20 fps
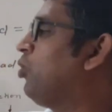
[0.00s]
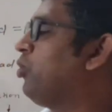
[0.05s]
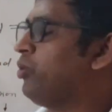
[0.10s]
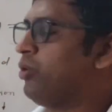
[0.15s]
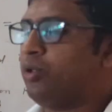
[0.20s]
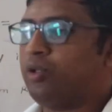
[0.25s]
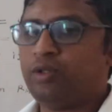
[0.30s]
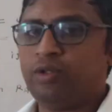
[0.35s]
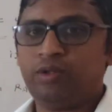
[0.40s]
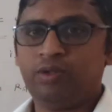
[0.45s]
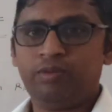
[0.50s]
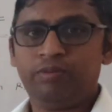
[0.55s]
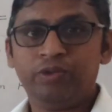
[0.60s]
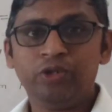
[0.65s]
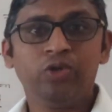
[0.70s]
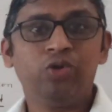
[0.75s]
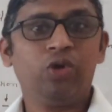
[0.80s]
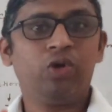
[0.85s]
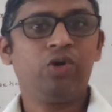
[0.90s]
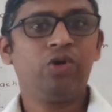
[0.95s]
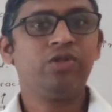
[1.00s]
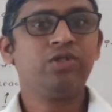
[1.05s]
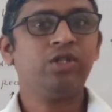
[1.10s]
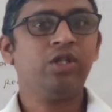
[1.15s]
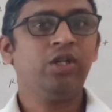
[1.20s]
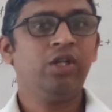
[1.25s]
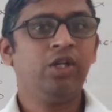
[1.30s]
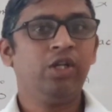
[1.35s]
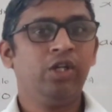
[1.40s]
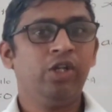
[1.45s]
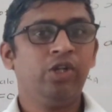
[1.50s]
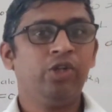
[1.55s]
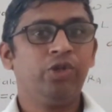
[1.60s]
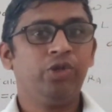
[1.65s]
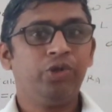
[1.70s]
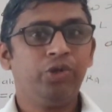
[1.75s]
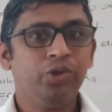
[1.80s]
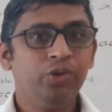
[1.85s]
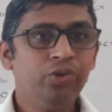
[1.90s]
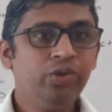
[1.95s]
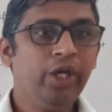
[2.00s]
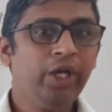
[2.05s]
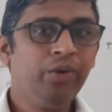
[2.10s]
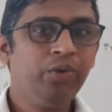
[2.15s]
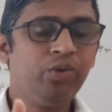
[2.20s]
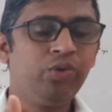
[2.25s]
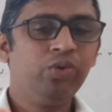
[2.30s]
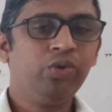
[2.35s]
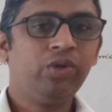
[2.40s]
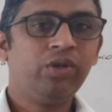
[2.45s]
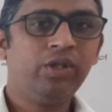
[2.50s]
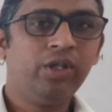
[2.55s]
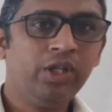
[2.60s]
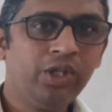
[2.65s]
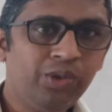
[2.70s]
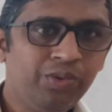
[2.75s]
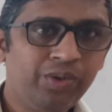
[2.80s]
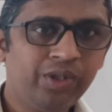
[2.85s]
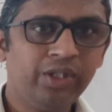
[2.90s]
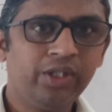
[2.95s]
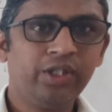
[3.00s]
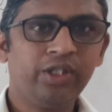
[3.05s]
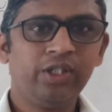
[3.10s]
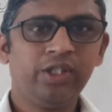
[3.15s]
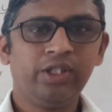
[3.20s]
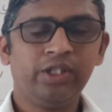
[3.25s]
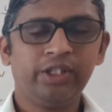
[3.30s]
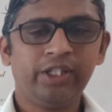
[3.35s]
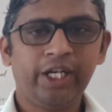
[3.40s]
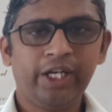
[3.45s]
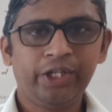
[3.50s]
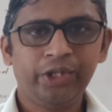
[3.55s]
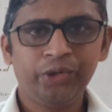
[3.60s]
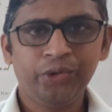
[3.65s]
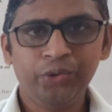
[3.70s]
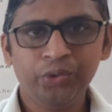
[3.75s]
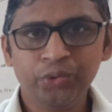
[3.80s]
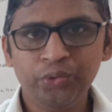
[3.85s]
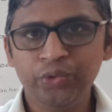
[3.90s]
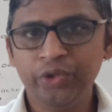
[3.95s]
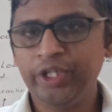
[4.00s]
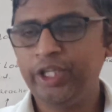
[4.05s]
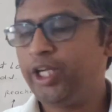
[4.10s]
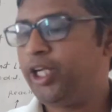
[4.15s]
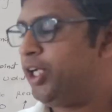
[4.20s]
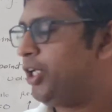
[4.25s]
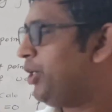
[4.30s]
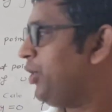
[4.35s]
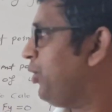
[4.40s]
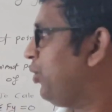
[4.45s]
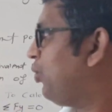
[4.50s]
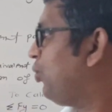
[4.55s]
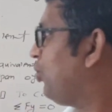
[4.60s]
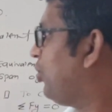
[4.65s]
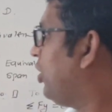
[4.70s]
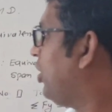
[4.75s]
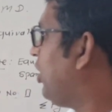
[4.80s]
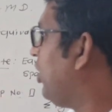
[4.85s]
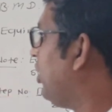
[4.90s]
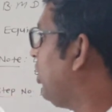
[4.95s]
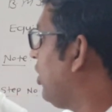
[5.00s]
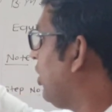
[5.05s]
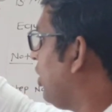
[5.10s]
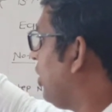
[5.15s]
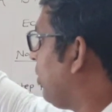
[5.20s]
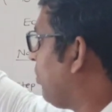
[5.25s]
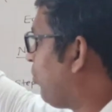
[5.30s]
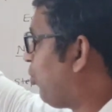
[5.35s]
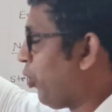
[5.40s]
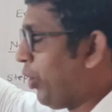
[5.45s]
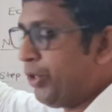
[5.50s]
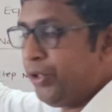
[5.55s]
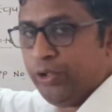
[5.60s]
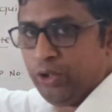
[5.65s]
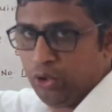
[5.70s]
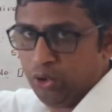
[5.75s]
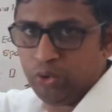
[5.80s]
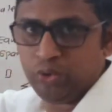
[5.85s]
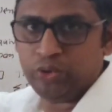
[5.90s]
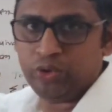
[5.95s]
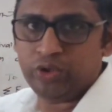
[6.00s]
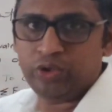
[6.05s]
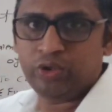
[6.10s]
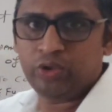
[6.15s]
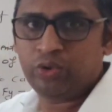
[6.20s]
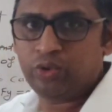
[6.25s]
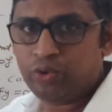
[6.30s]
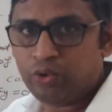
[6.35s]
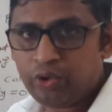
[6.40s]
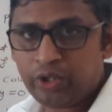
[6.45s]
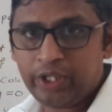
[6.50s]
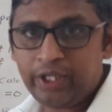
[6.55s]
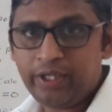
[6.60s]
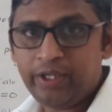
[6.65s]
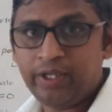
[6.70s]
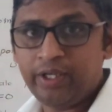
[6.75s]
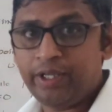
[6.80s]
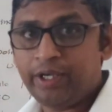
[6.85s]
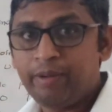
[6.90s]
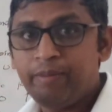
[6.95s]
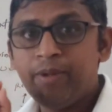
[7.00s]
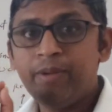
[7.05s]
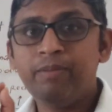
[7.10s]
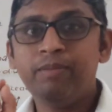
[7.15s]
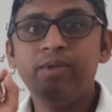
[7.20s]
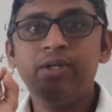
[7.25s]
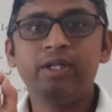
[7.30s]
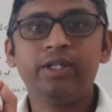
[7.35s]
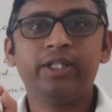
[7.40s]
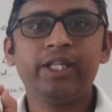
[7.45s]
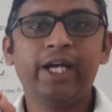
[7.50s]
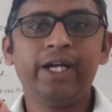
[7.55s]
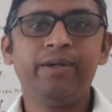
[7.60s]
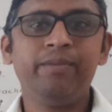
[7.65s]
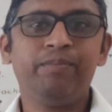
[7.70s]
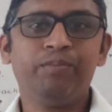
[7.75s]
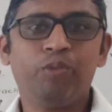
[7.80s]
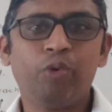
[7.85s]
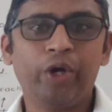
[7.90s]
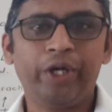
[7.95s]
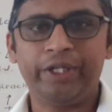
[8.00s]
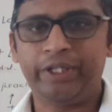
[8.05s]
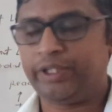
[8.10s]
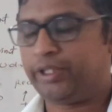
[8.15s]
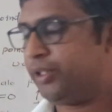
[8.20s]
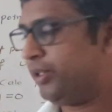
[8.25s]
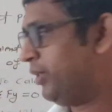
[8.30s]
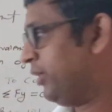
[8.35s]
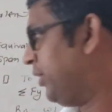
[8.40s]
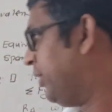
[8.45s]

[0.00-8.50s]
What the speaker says: load, because you have to convert that UDL into the point loads. Okay, remember that point.